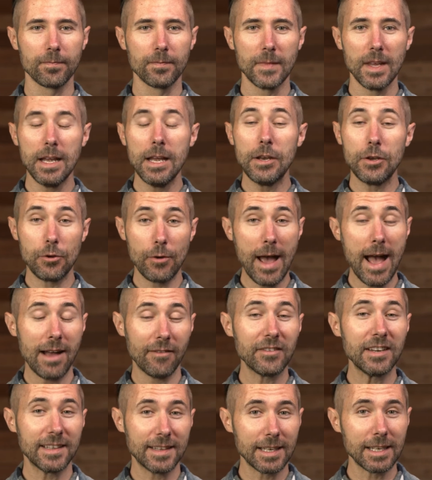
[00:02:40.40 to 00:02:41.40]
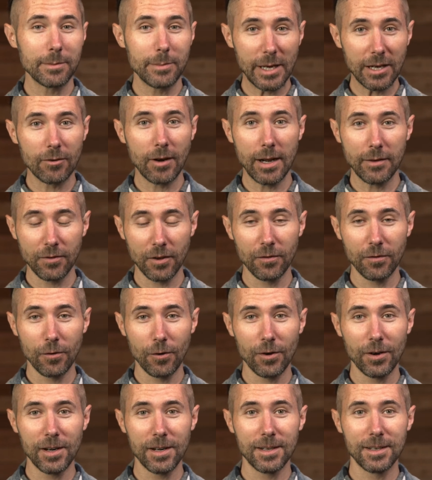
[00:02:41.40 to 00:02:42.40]
Do you have anything to be grateful
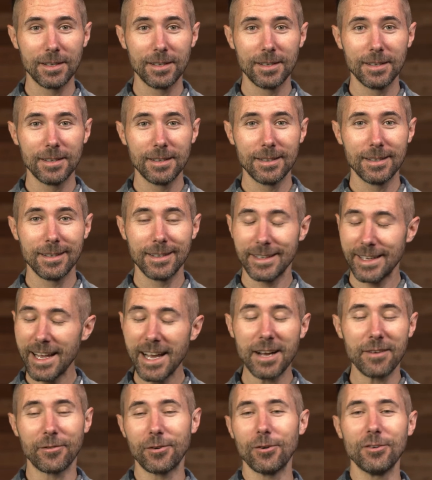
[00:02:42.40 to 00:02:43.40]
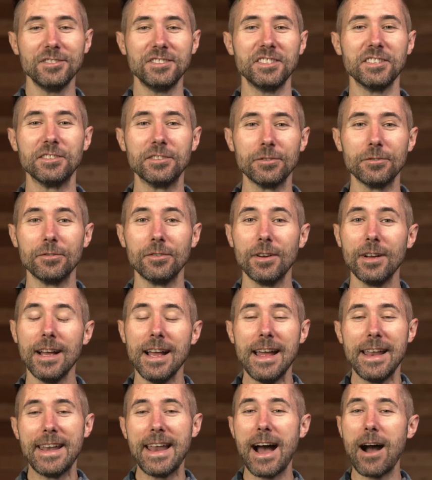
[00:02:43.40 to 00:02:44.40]
for? Yeah, of course you do.
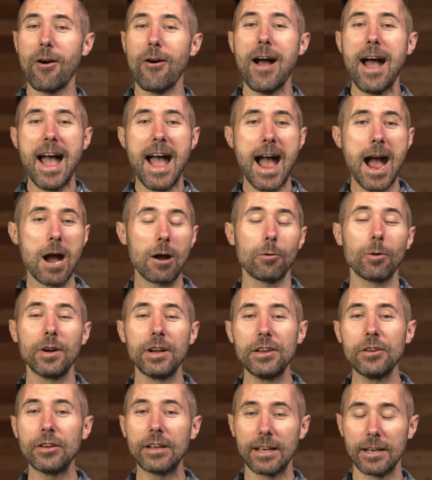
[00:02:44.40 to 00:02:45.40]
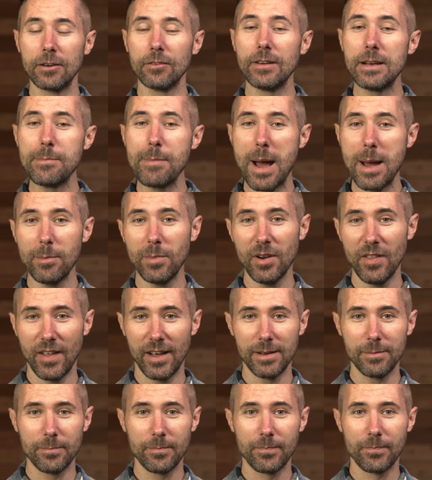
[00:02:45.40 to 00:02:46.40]
Now, how are you going to remember
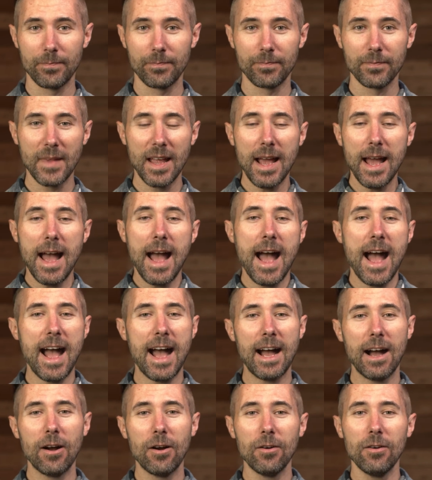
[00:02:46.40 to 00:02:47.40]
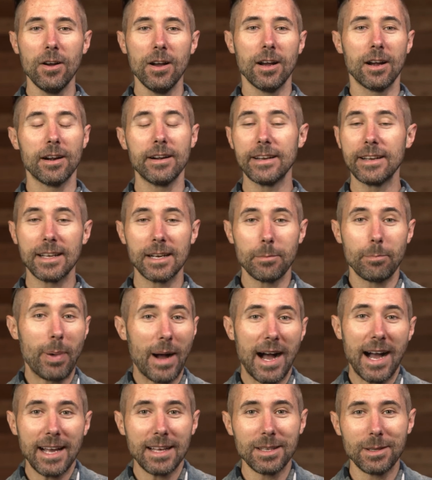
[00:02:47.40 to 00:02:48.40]
them? How are you going to
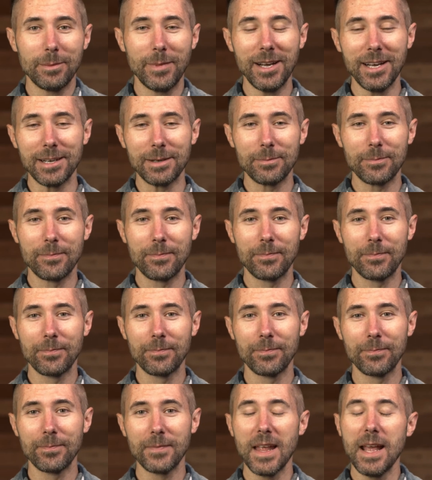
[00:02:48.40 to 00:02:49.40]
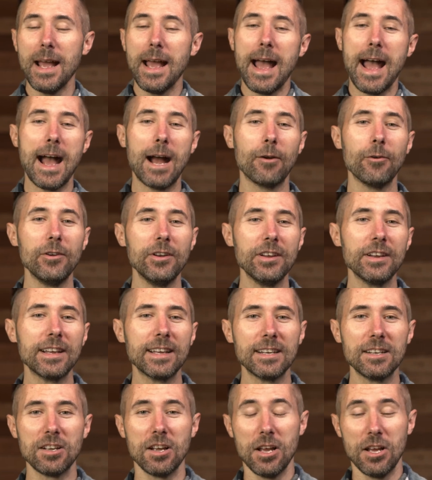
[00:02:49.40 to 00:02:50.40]
pile them up? How are you
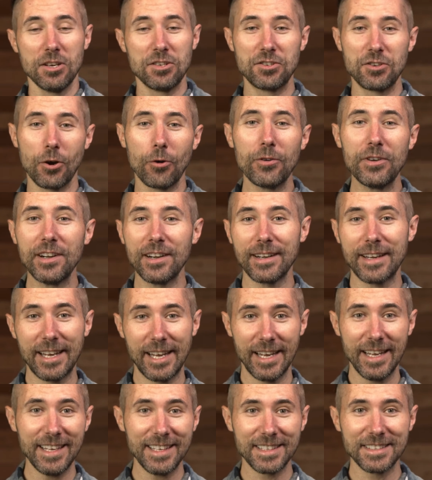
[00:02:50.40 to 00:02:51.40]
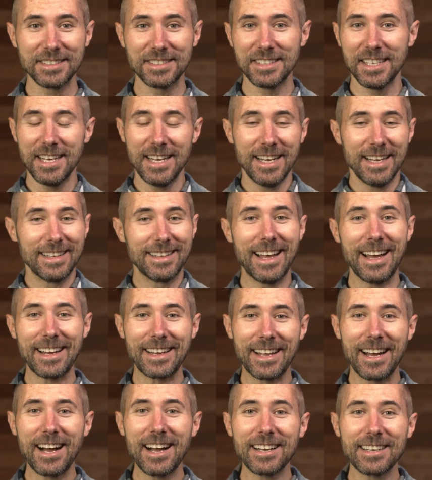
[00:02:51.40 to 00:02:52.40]
going to show your kids that
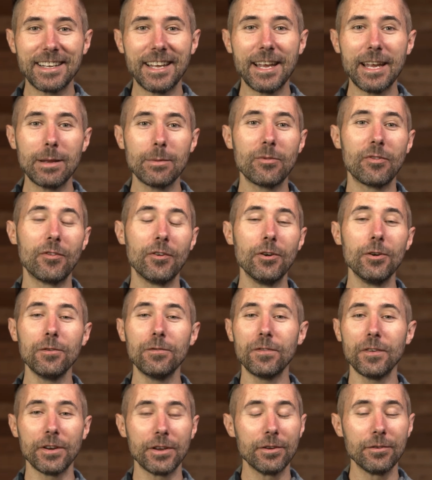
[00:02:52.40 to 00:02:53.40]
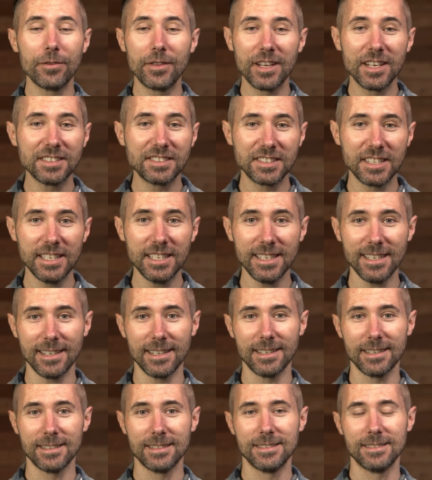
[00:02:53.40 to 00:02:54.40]
God came through for you this year?